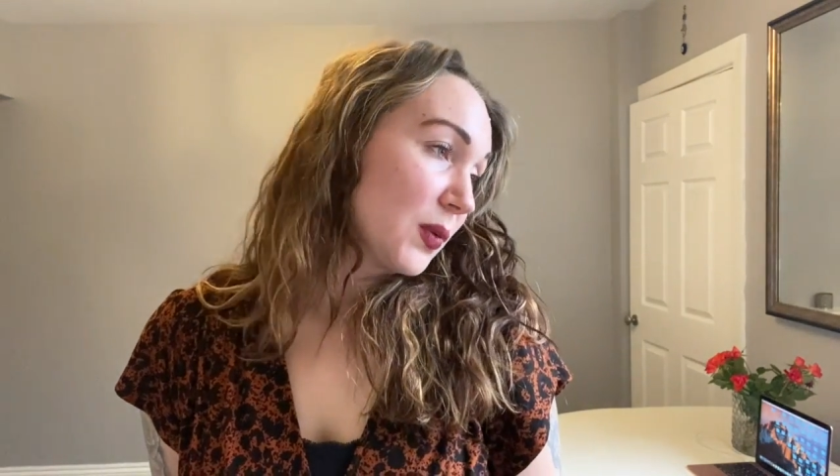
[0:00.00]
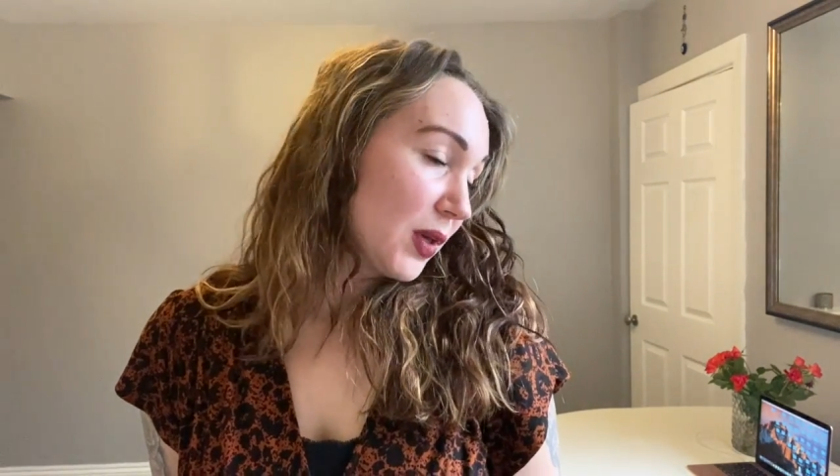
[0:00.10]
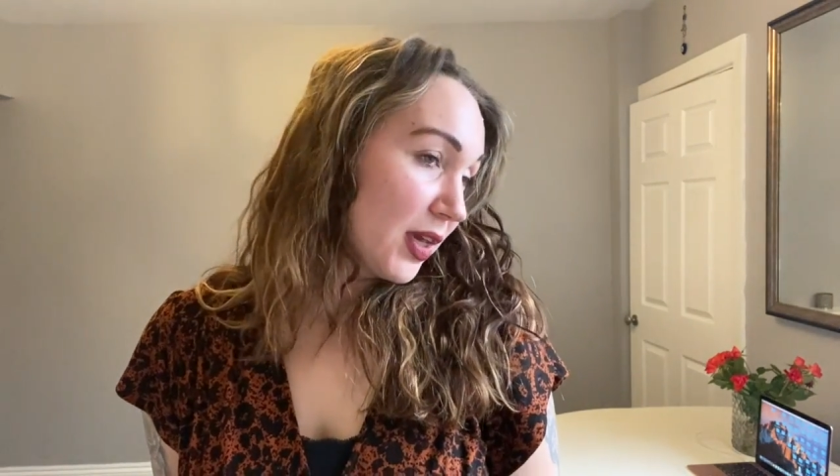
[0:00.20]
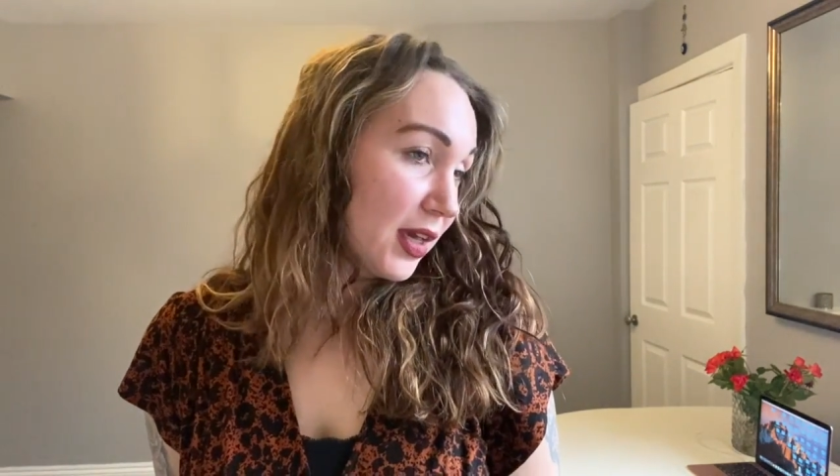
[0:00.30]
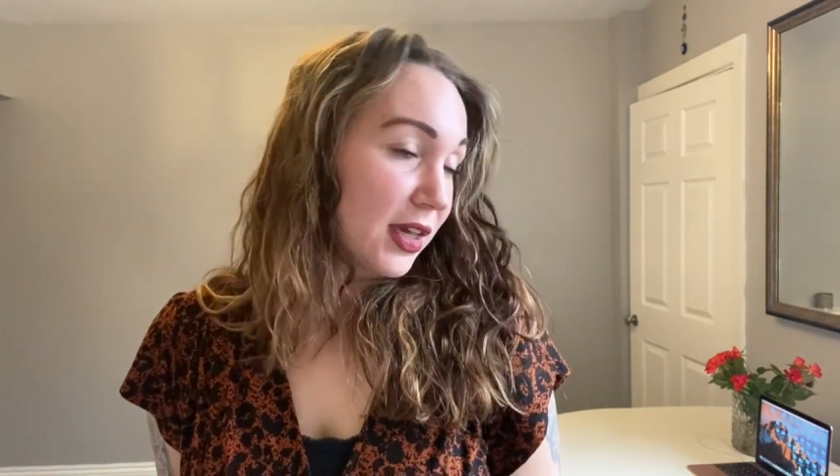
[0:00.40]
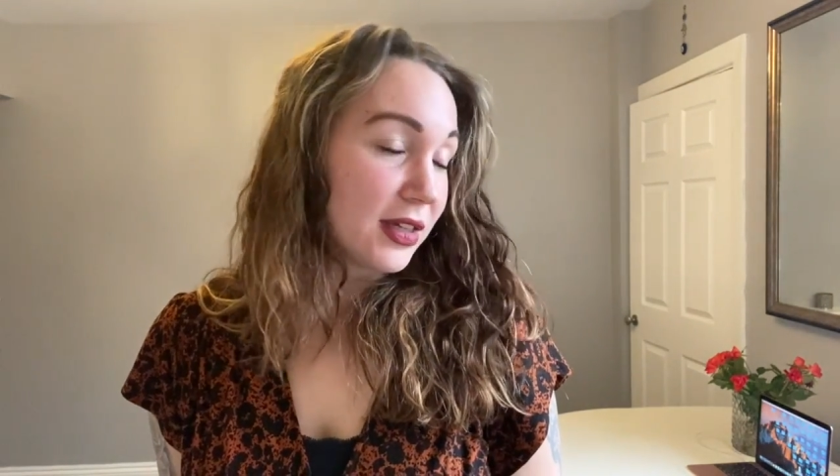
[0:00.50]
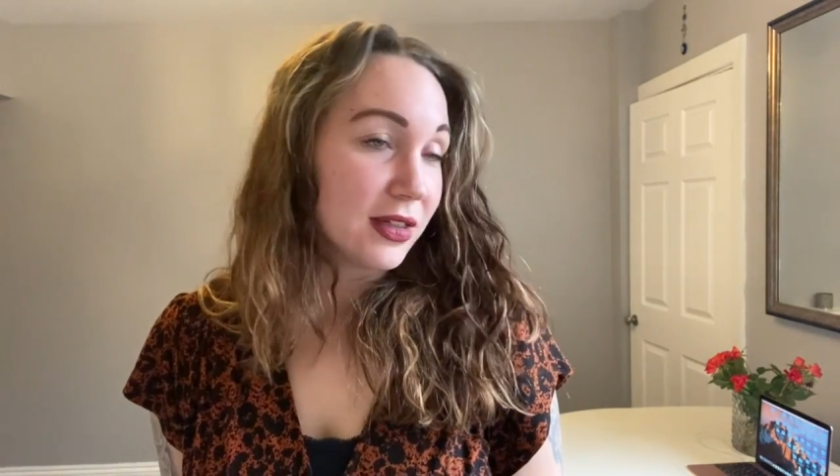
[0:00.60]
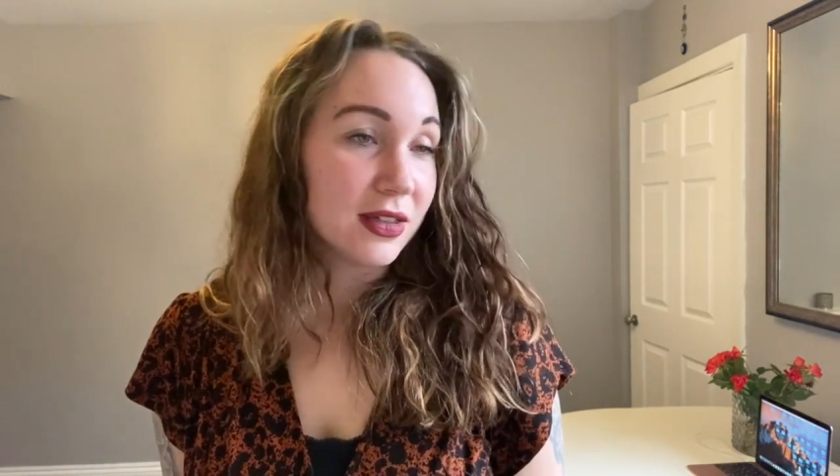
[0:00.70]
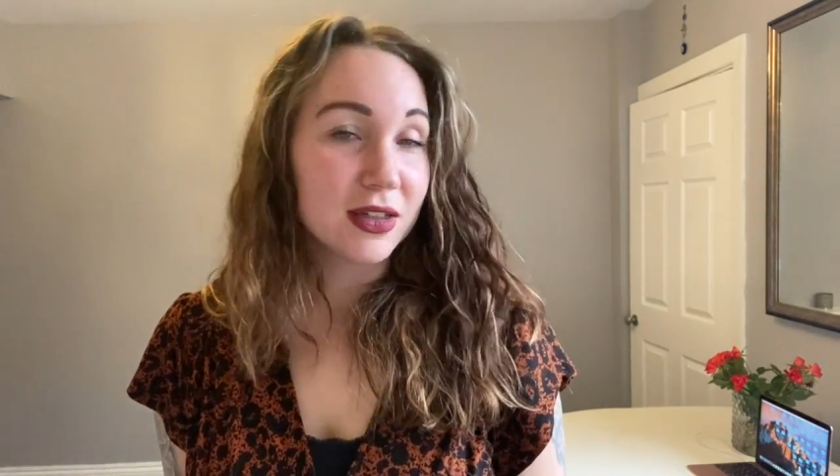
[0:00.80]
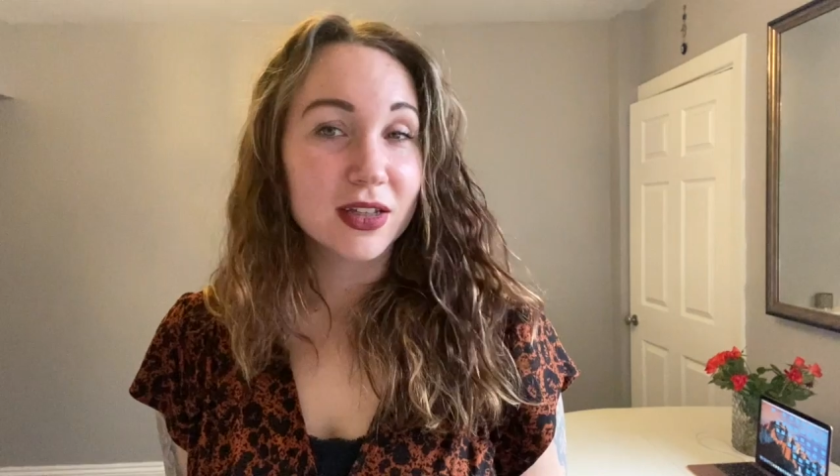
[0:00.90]
Okay.
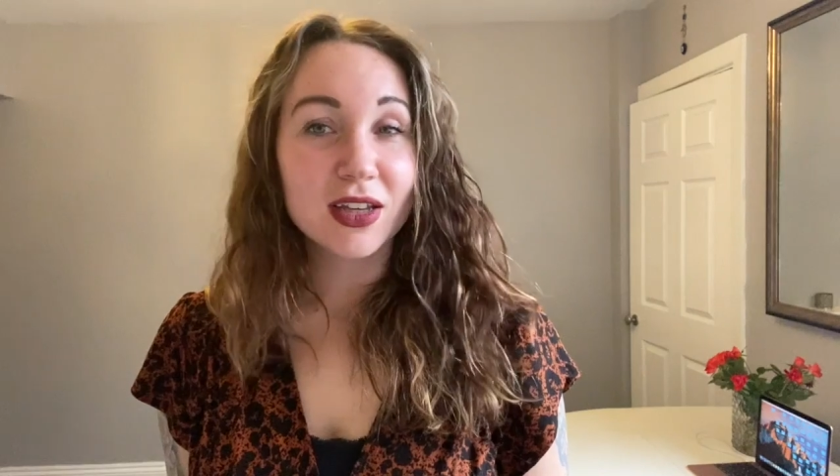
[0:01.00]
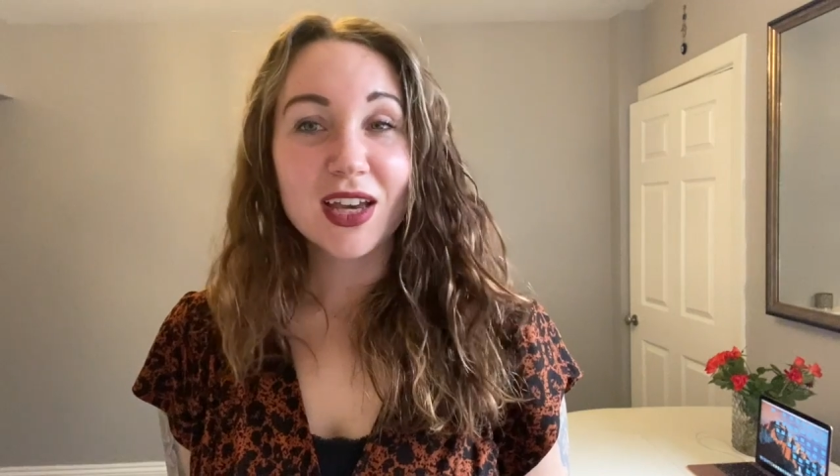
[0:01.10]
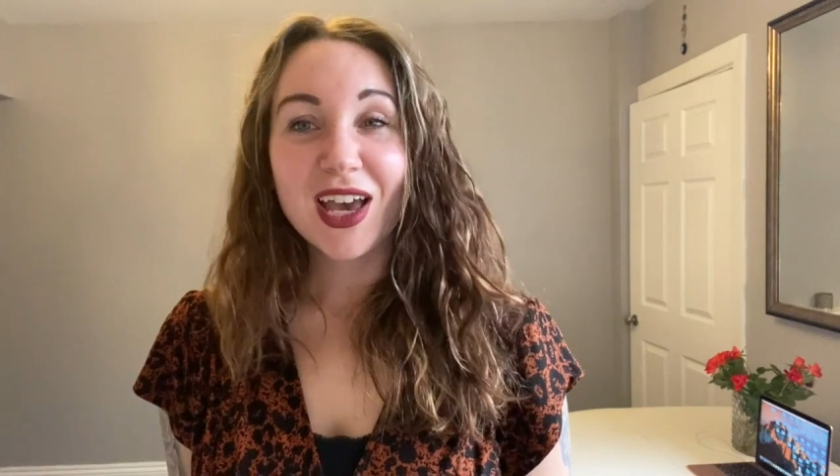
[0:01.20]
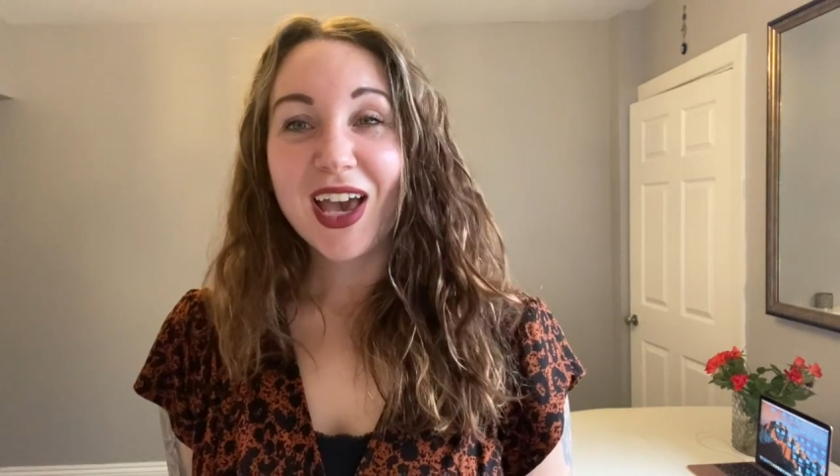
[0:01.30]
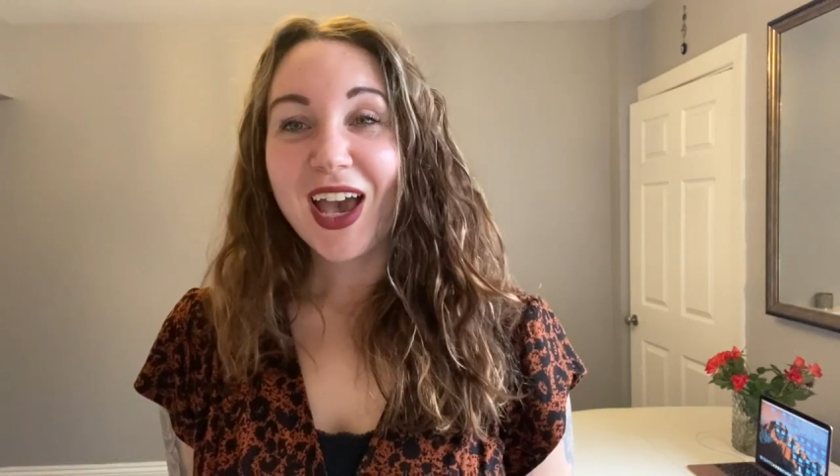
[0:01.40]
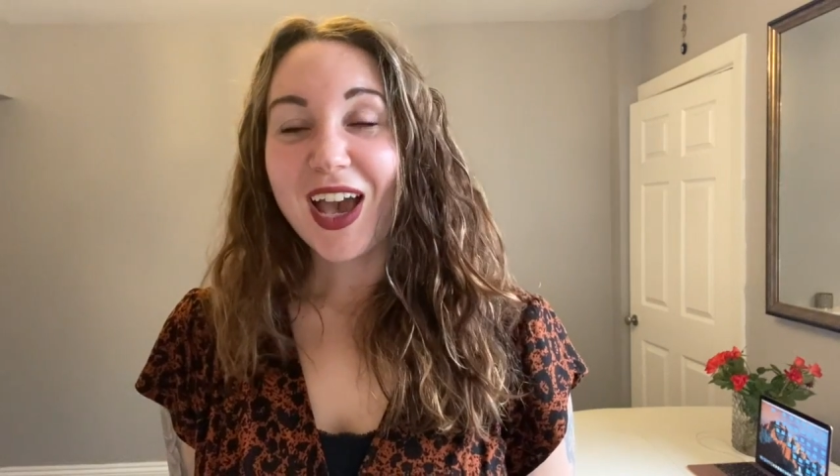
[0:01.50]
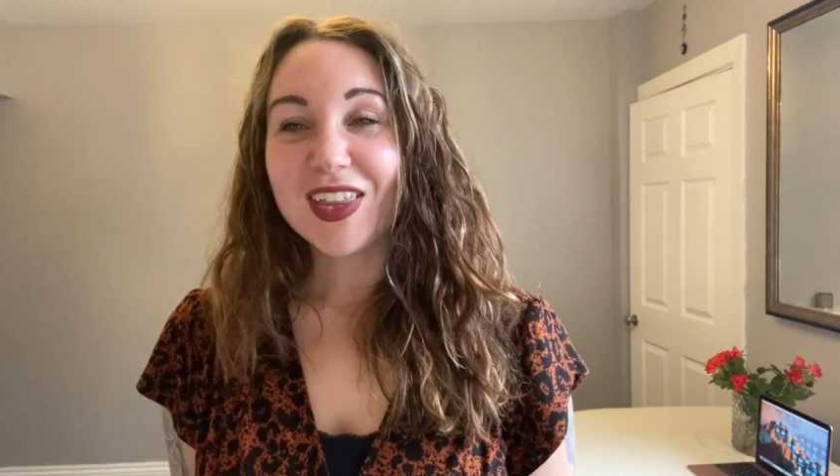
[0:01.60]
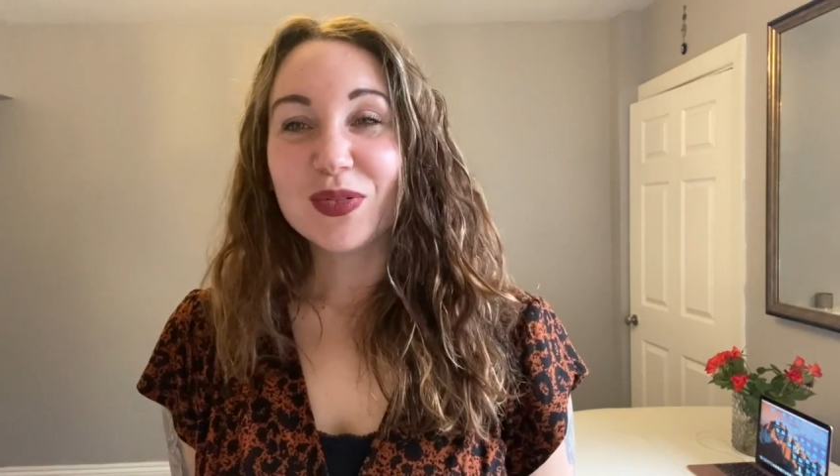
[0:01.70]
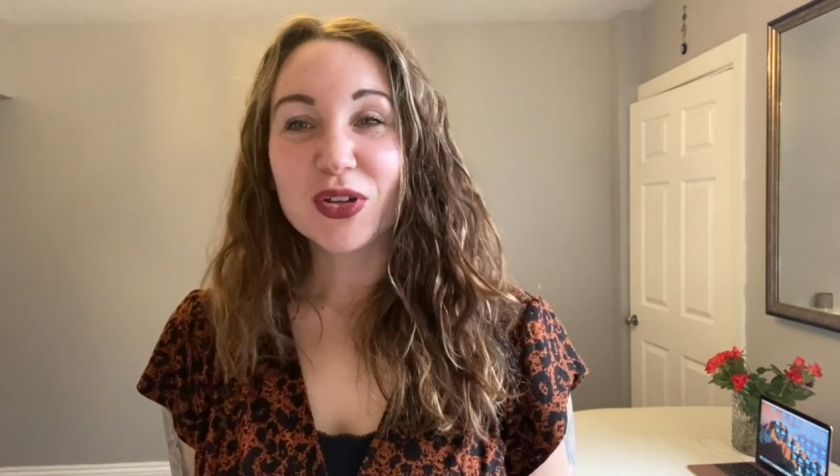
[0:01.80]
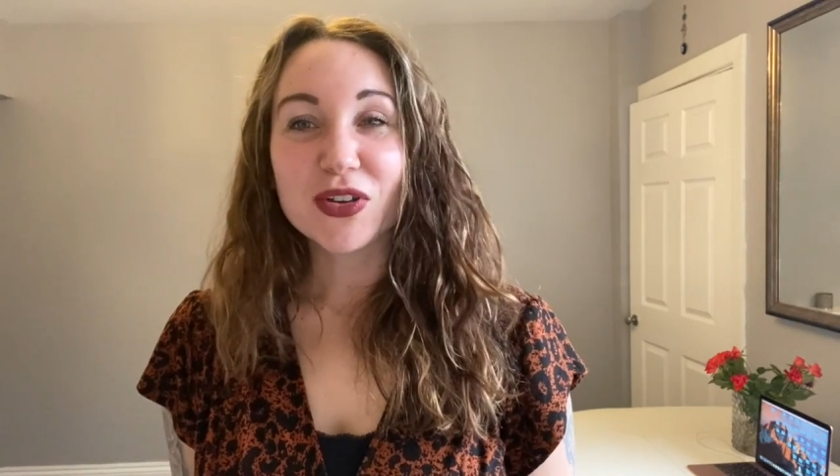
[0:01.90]
And then we're